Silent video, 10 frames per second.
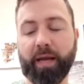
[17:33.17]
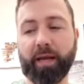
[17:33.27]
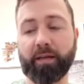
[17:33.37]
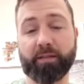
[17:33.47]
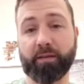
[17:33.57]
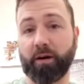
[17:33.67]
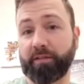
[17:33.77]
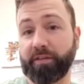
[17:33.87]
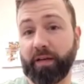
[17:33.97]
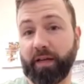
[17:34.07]
and it's
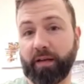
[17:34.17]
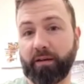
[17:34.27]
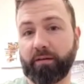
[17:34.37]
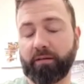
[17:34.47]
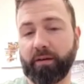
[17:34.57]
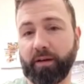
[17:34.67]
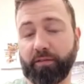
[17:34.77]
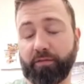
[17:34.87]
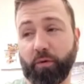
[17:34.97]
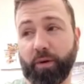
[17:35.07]
often hidden and you
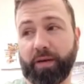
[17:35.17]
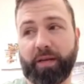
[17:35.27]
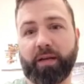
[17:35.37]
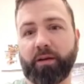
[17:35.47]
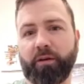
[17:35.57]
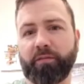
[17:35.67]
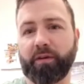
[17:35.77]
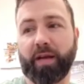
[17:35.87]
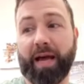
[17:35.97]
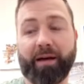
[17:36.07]
have no idea you
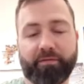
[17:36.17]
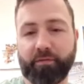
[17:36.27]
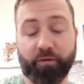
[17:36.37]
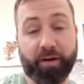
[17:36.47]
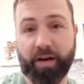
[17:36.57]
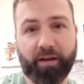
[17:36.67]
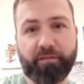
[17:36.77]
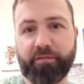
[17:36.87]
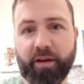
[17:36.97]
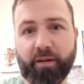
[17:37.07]
even have you're in a knife
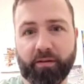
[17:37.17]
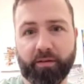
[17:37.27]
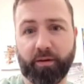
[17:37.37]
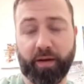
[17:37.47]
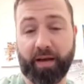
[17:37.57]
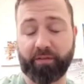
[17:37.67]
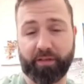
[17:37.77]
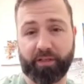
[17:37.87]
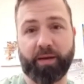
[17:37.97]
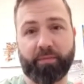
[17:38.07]
fight until you have it
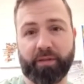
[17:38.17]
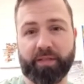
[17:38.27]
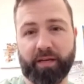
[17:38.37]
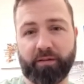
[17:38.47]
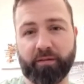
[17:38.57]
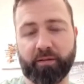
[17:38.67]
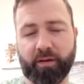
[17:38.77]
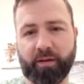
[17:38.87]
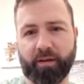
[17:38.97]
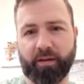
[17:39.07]
jammed inside your
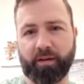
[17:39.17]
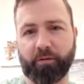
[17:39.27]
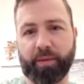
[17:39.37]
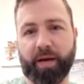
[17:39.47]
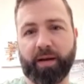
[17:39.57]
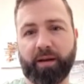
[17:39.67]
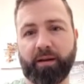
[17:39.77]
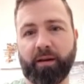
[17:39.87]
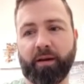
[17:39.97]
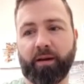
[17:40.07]
uh, your body
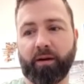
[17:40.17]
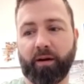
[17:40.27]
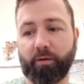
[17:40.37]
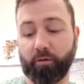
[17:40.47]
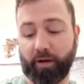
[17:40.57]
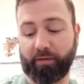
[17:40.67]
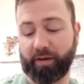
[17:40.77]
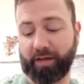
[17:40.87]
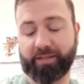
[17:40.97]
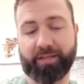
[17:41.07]
uh, or you have a
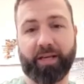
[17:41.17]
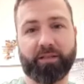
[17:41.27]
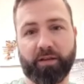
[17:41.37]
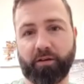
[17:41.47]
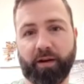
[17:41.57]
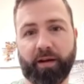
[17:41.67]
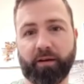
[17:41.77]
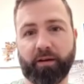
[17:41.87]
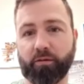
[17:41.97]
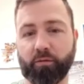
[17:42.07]
nice slice on your
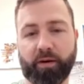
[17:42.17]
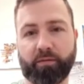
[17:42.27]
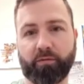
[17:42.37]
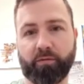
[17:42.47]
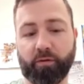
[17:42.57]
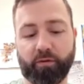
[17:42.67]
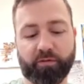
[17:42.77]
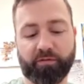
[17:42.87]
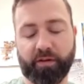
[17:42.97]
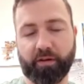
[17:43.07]
hand or whatever or you lose
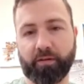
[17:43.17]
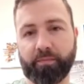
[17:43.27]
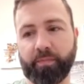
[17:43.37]
a finger